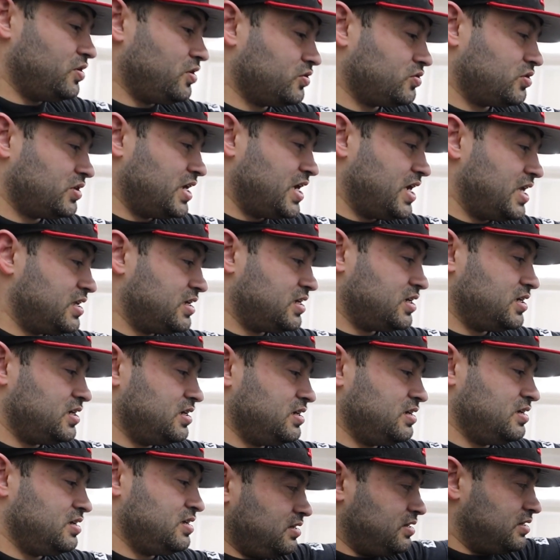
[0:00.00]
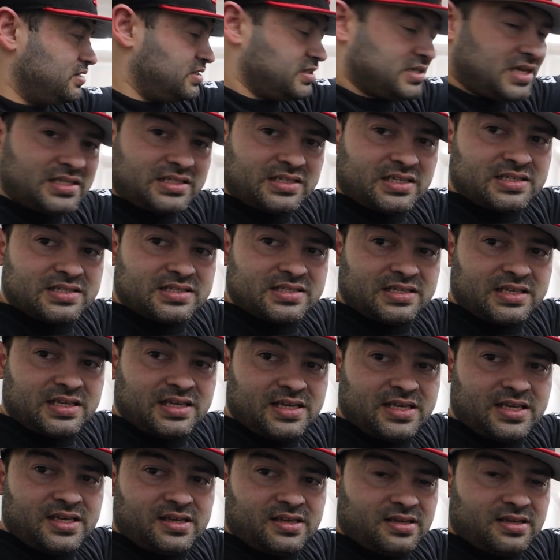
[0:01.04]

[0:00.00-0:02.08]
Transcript: all together, as you guys can see,